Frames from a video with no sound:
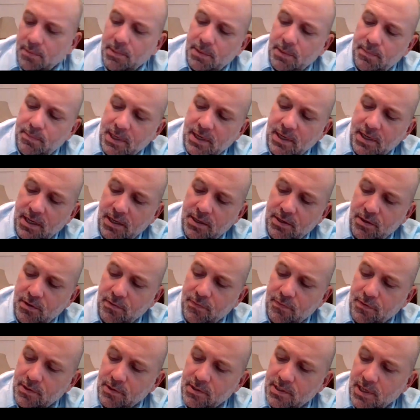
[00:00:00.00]
pick on you
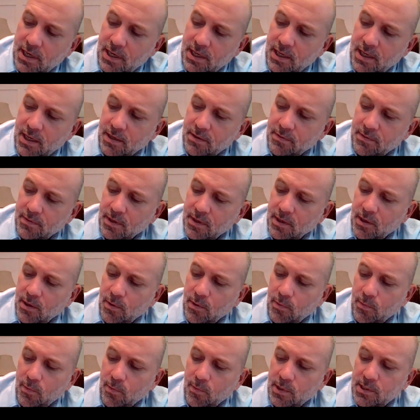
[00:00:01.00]
for a second.
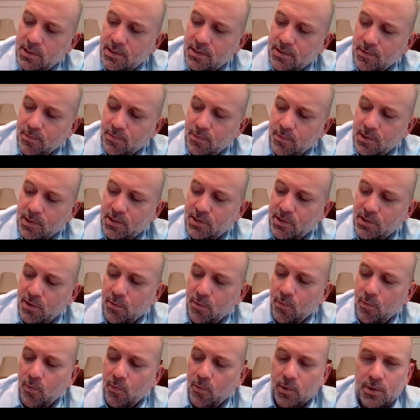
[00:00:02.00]
What's the
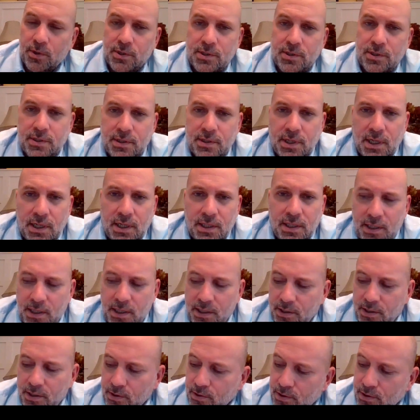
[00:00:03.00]
worst thing that
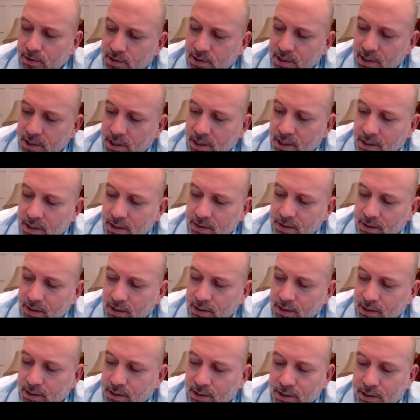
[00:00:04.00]
you see
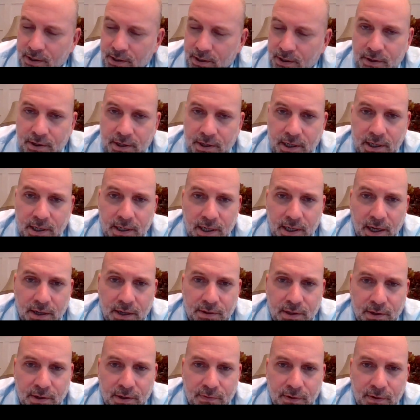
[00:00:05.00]
occurring
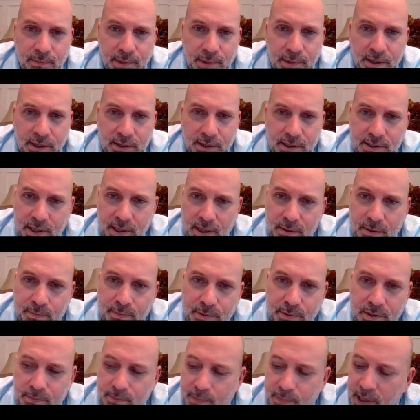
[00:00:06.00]
out there from an aerosol
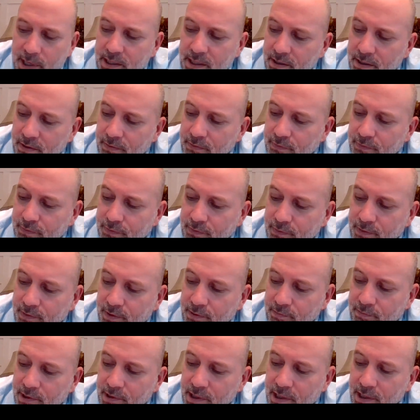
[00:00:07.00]
perspective
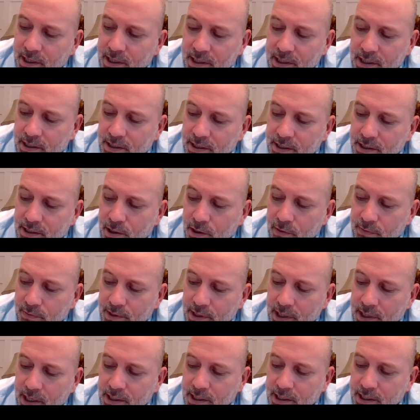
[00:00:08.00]
related to
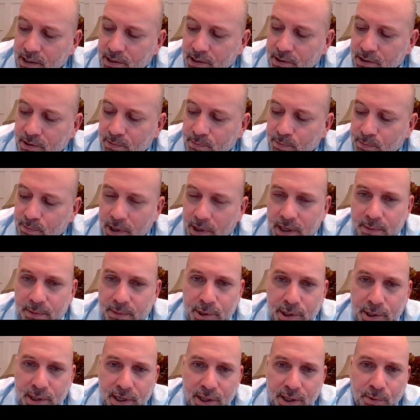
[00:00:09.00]
COVID-19 spread?
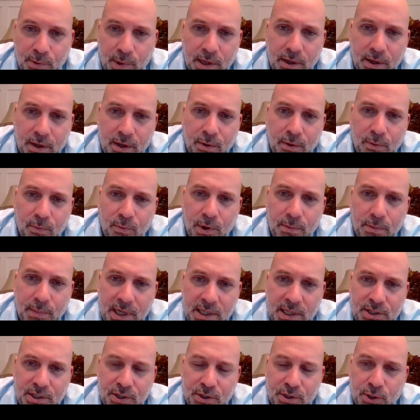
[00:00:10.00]
Put another way, what
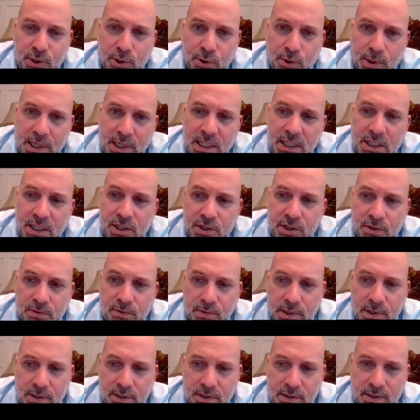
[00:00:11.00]
makes you cringe
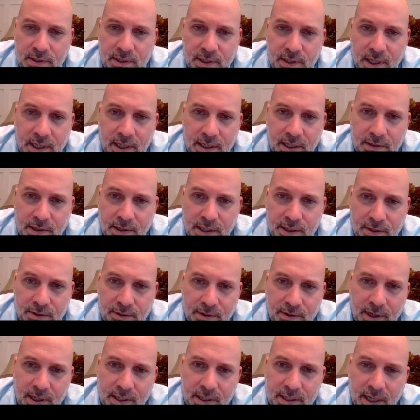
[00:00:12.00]
when you see it,
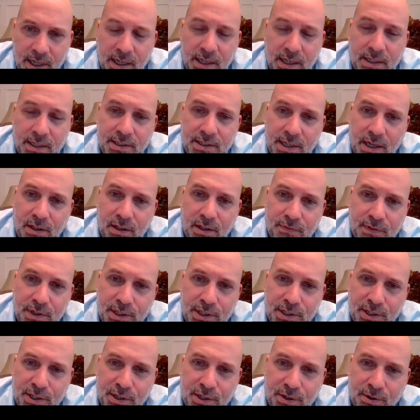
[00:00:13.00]
either on
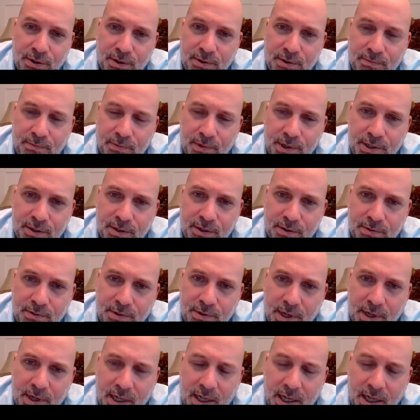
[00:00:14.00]
television or when you're
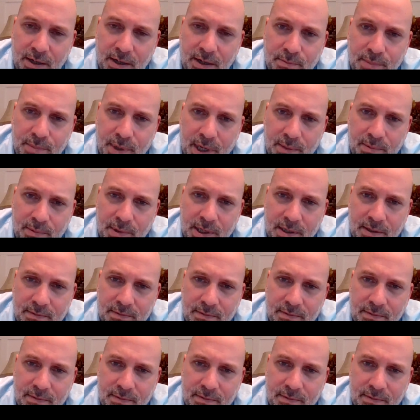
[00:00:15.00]
out in public?